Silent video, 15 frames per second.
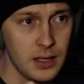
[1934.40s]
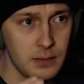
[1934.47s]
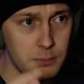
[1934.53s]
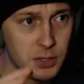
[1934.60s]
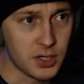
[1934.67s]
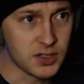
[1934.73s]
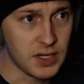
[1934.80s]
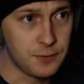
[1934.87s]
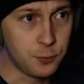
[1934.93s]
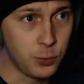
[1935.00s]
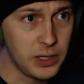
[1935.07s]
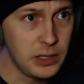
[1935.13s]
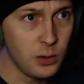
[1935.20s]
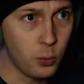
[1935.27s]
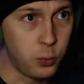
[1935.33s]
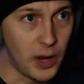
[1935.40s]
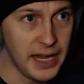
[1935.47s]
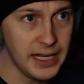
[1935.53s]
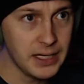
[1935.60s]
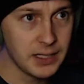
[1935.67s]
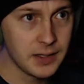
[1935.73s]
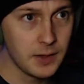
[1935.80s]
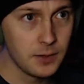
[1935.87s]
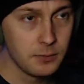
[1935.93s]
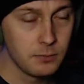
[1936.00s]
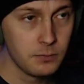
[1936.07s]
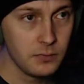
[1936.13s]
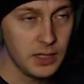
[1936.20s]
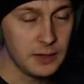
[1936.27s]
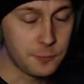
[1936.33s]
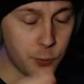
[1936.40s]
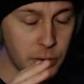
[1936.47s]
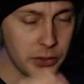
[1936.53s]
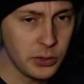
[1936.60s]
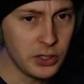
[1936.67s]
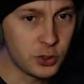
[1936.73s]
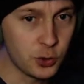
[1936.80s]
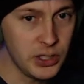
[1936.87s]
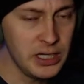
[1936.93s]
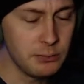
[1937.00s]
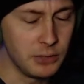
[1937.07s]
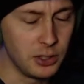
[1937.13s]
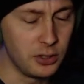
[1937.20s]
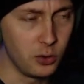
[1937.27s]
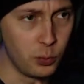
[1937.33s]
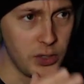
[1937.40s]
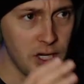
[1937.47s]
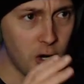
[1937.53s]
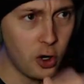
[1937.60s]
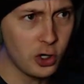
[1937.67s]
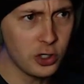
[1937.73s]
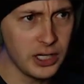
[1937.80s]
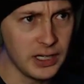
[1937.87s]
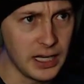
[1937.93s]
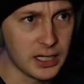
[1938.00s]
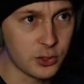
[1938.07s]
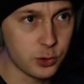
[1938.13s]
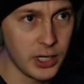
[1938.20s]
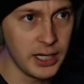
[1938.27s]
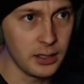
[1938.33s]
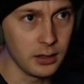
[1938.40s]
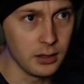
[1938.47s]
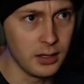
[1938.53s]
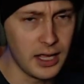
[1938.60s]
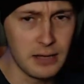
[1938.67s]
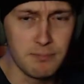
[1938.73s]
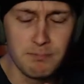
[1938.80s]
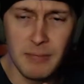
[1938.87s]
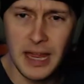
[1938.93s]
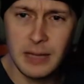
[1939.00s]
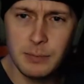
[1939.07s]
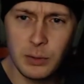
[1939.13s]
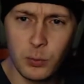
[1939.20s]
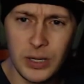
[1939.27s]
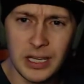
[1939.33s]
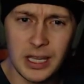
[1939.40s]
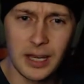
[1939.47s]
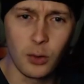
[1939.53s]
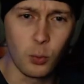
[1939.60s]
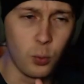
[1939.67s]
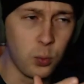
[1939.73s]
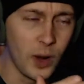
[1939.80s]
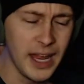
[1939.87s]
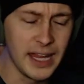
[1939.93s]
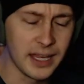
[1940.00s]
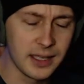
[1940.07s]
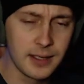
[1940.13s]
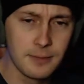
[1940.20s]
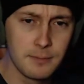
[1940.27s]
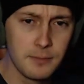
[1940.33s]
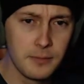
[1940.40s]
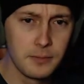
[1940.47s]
Because if we awake... If we're a dreamer, we are in a cradle and maybe we can awake